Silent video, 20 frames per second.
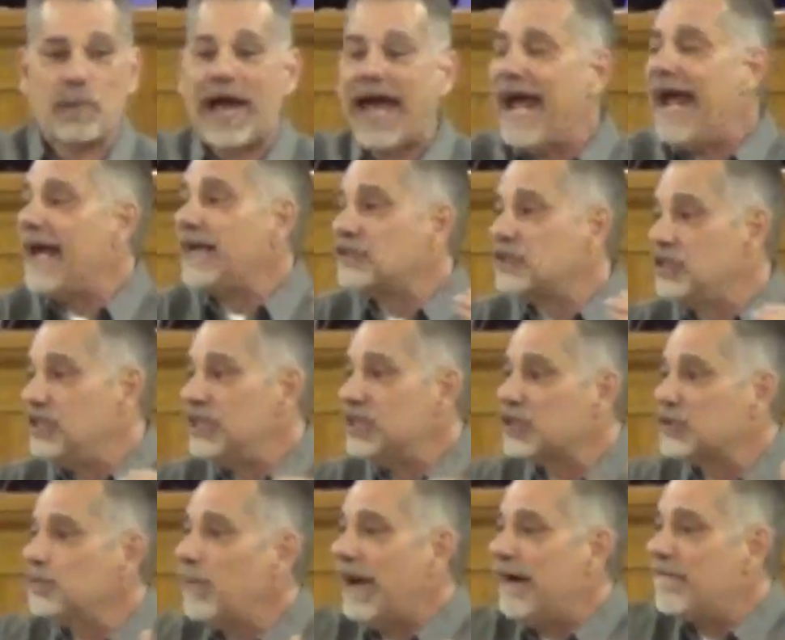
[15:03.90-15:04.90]
past
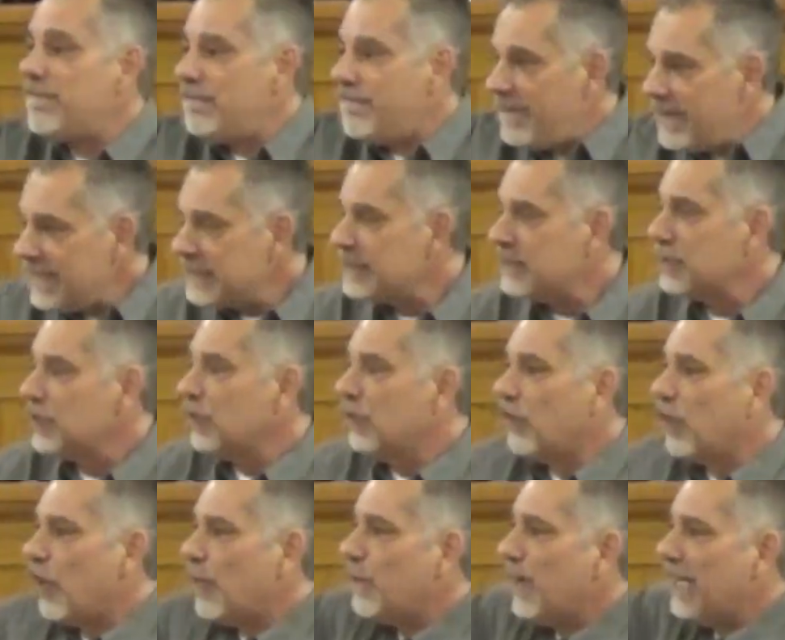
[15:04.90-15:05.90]
just my physical
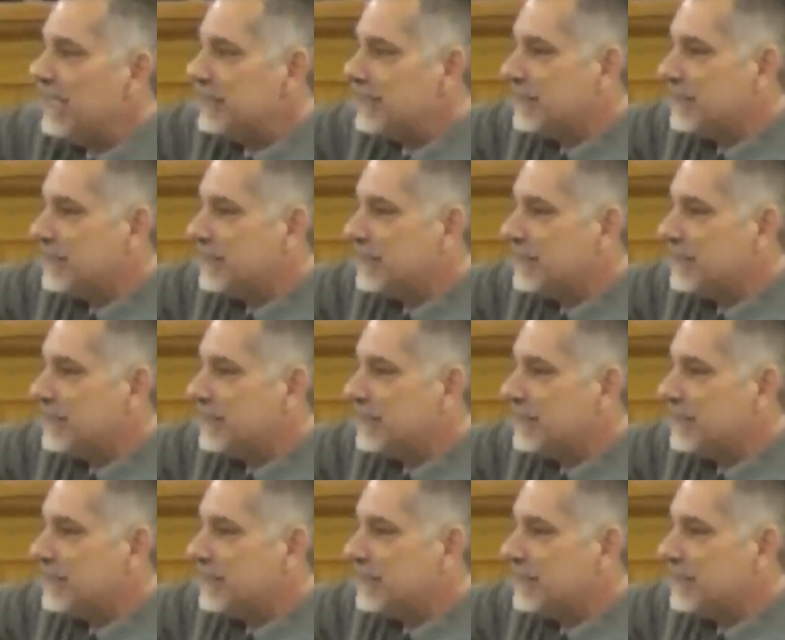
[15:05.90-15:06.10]
or my